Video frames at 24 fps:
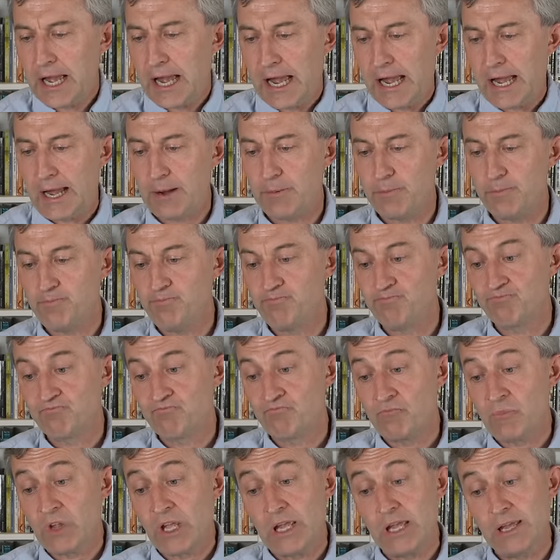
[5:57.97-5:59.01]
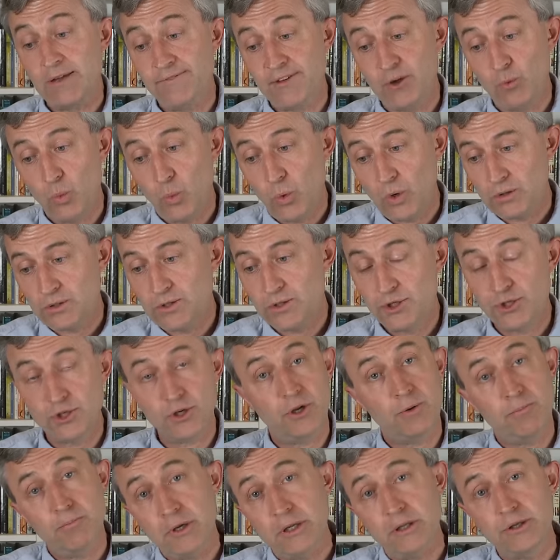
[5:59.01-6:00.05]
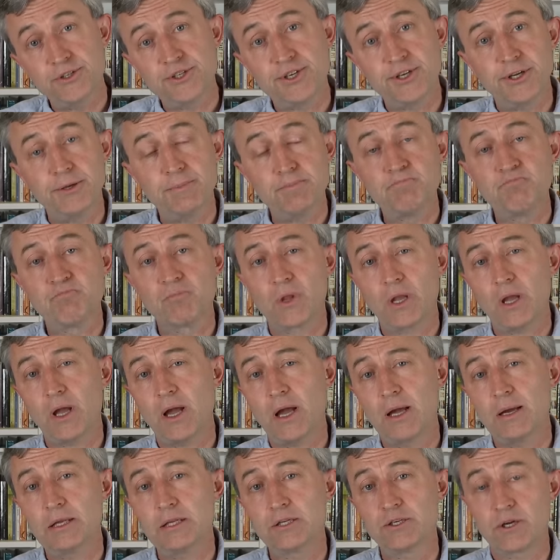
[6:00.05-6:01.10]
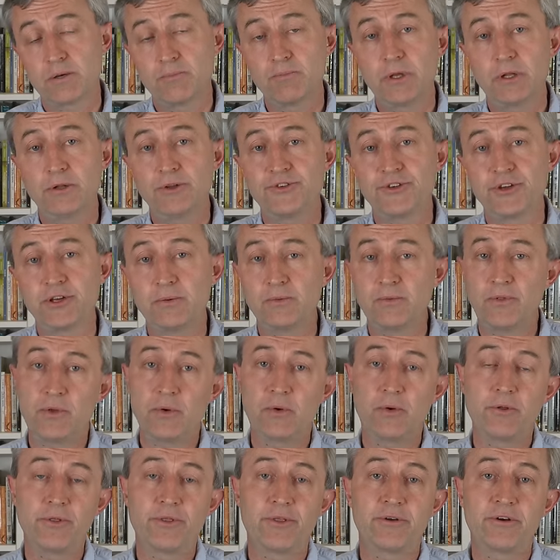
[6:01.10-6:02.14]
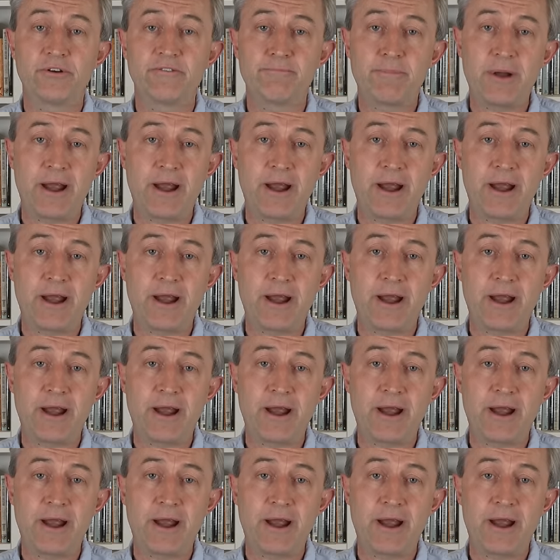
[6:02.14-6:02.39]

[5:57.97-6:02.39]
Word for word: If it was John Milton, the author of